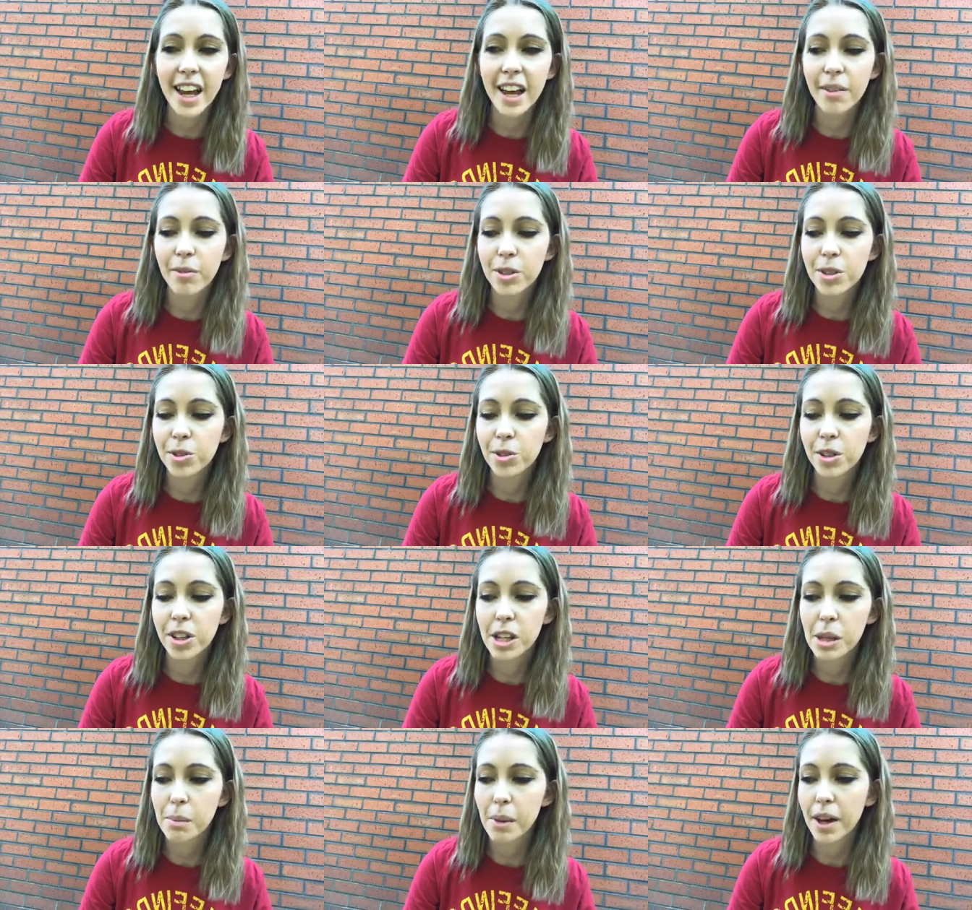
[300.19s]
and we're
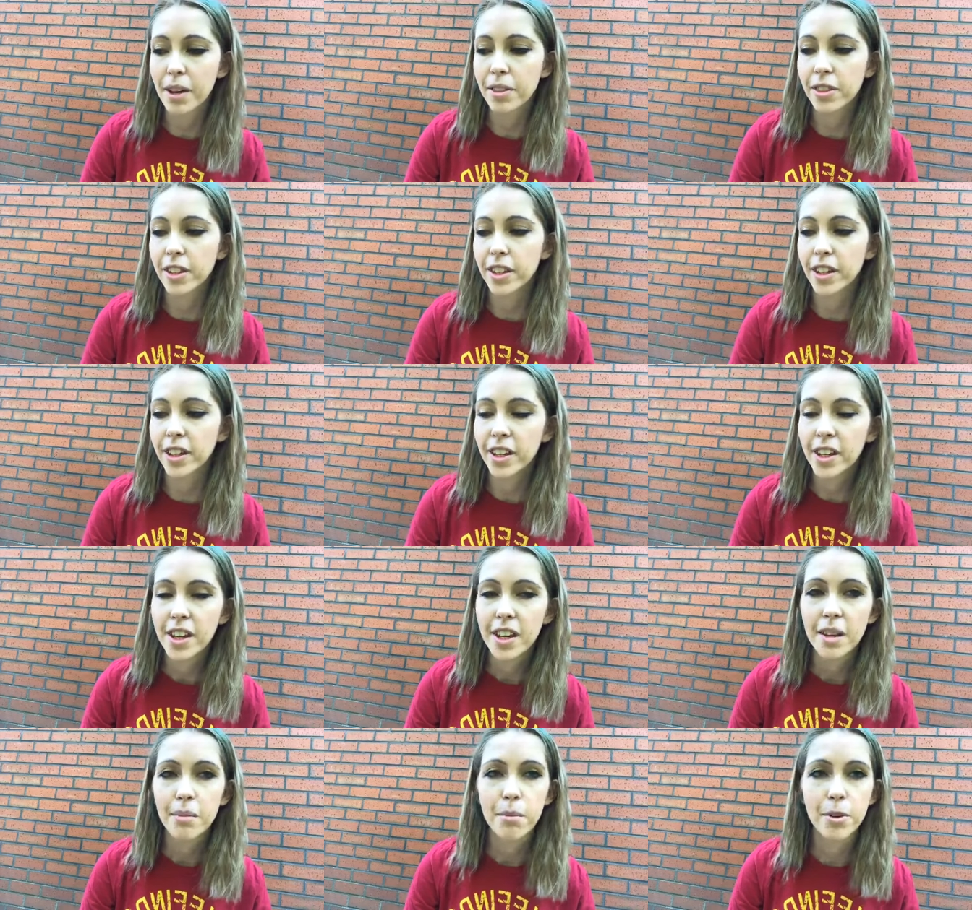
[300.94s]
talking about the
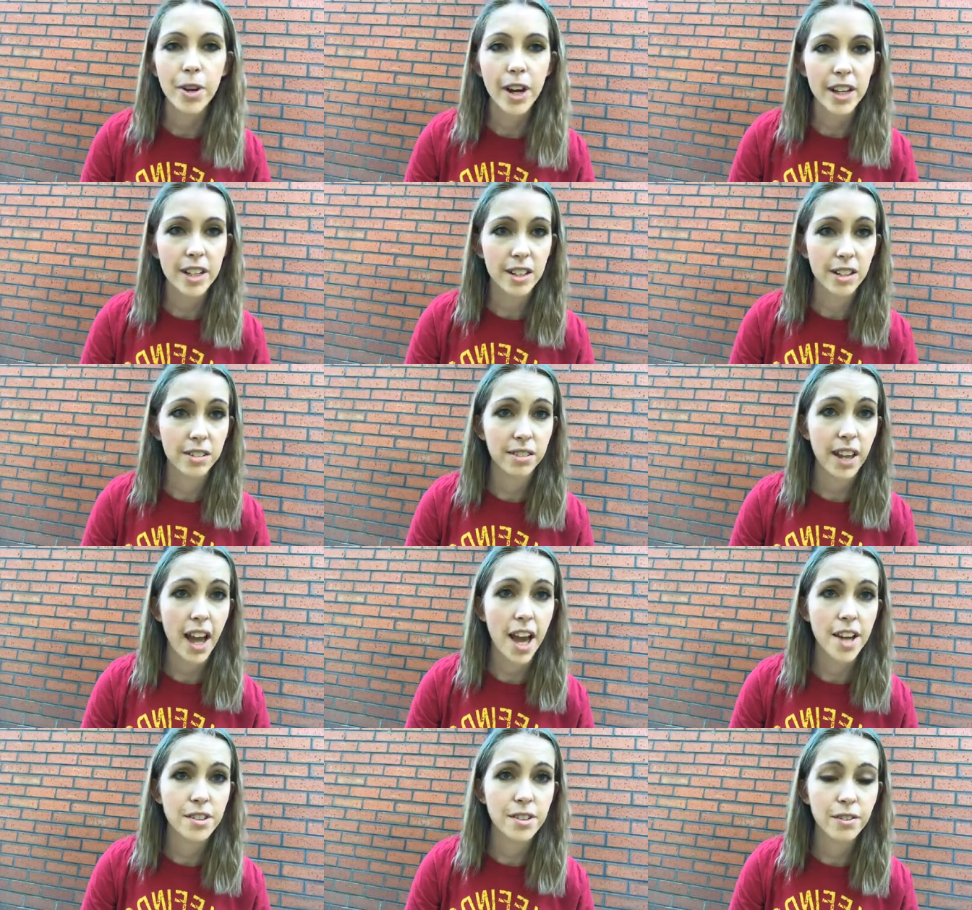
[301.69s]
miraculous
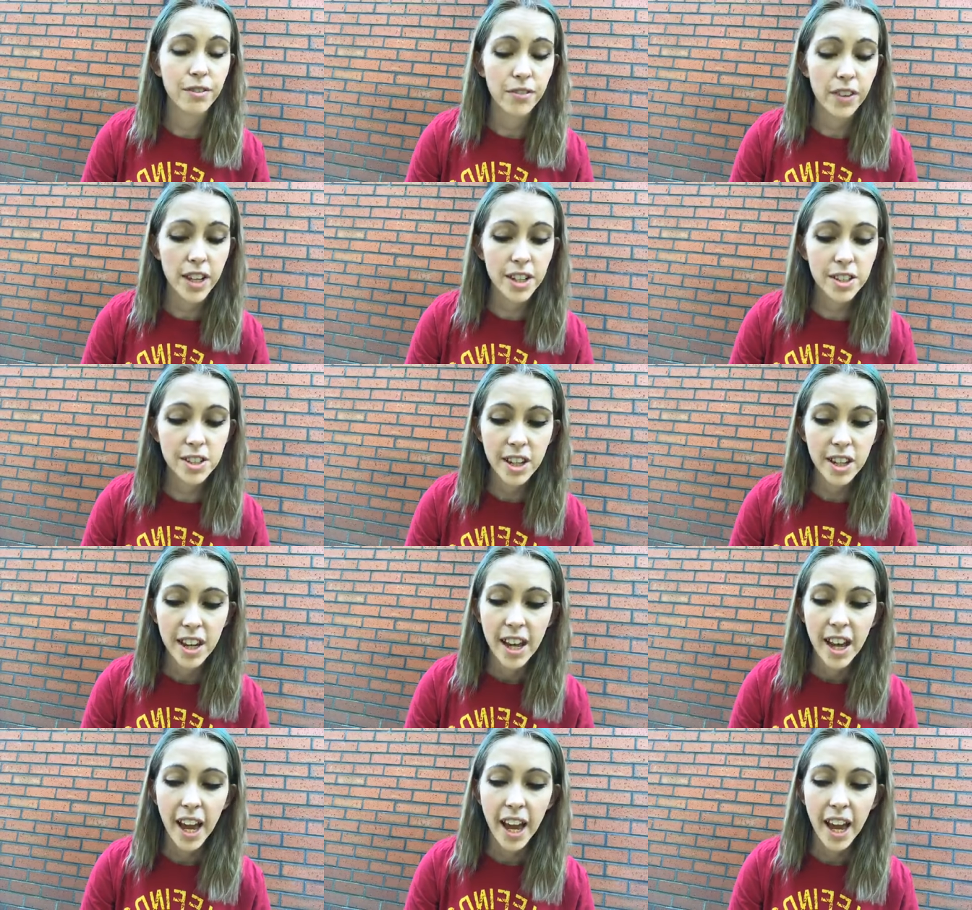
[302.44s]
catch of fish,